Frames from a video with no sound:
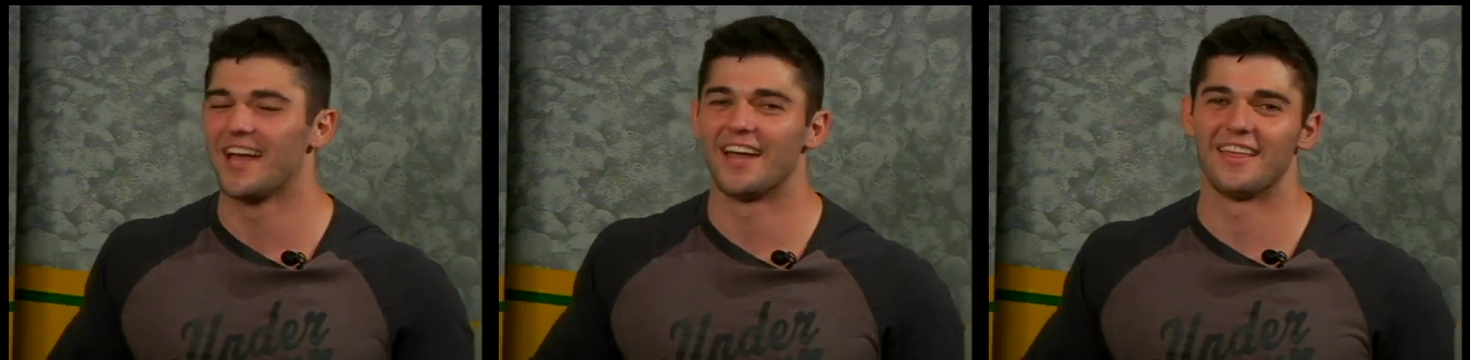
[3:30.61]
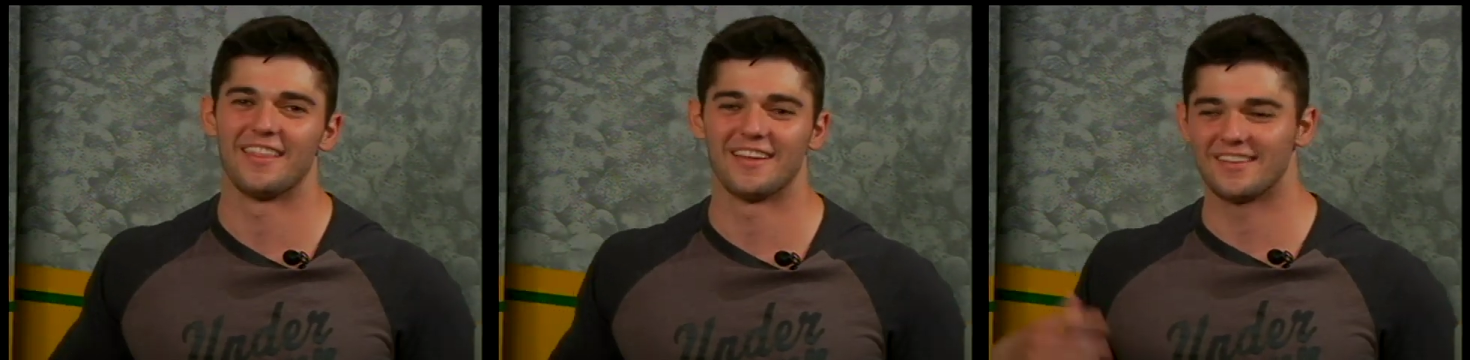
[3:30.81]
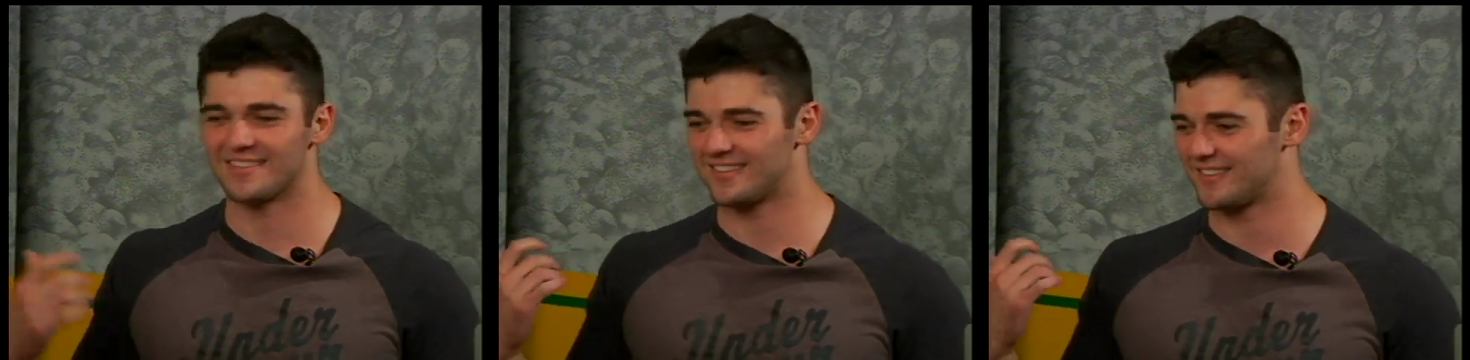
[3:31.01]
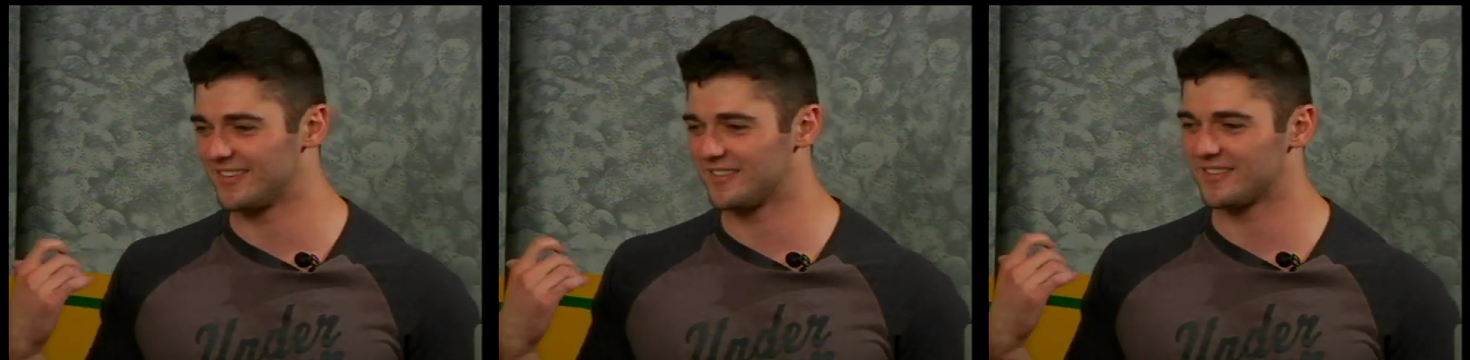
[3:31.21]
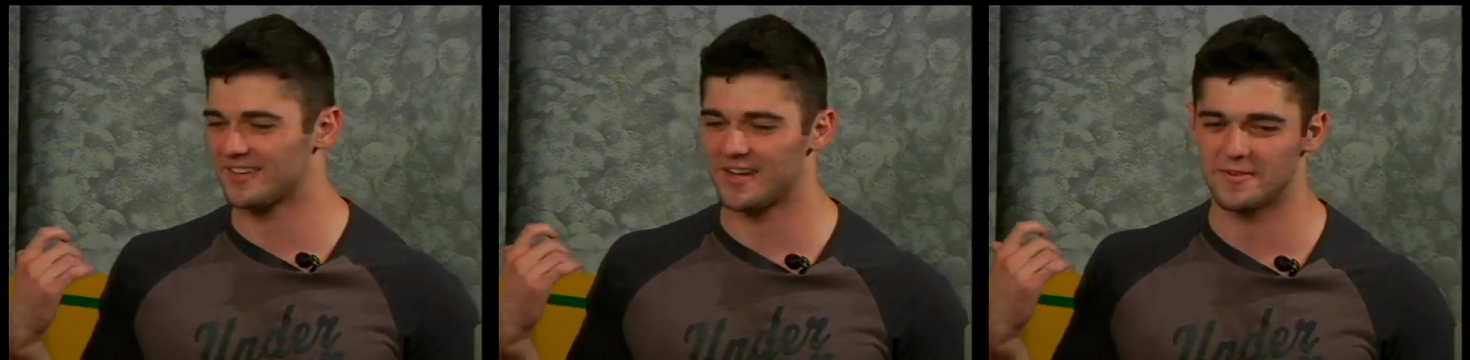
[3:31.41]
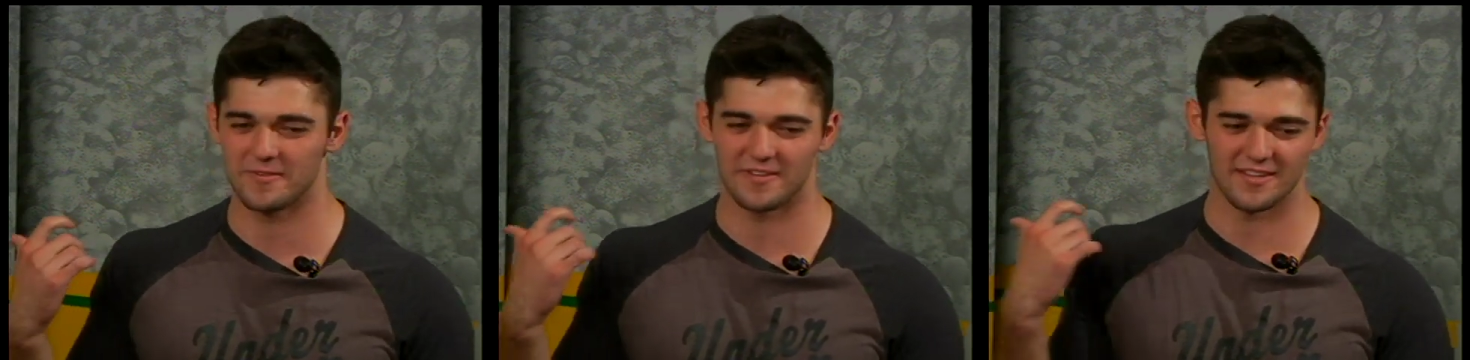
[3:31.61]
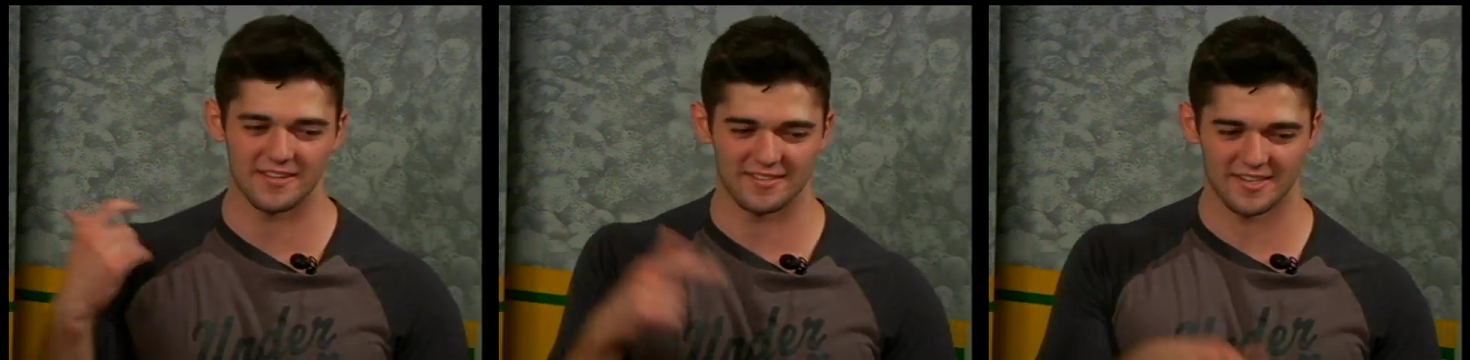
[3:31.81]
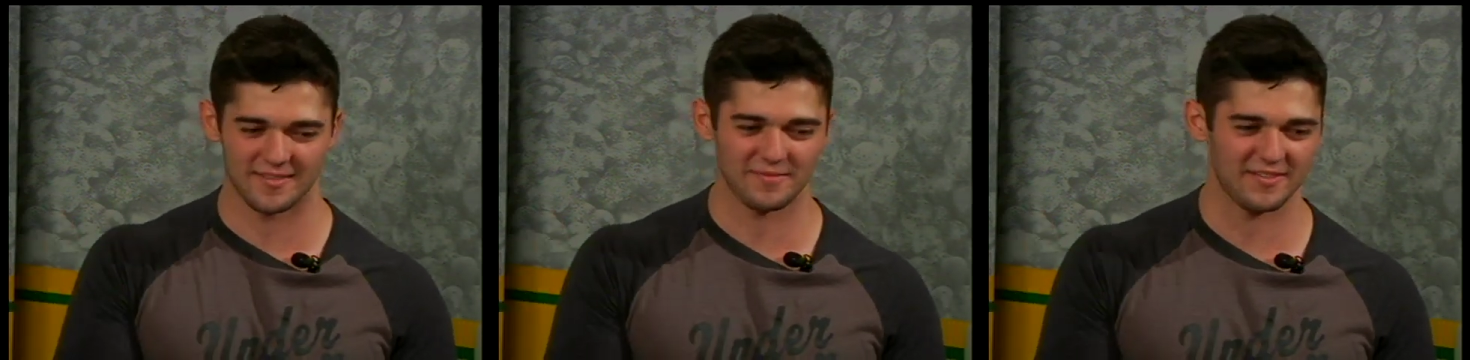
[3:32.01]
and then she was coming to the
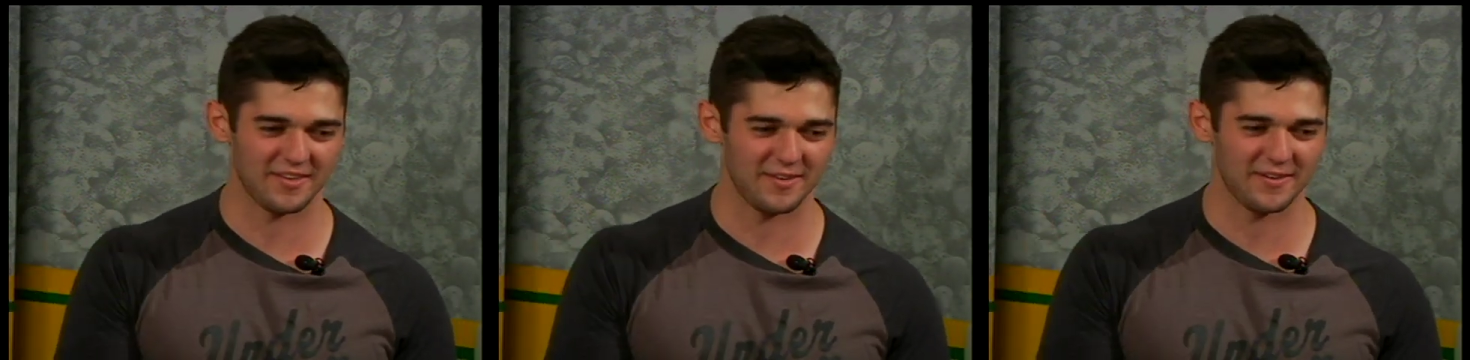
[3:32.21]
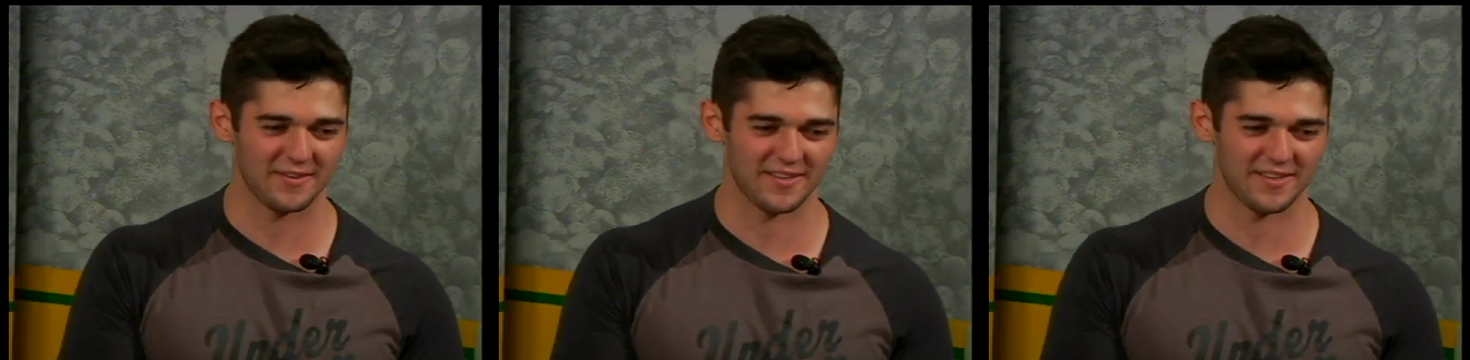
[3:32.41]
gym too,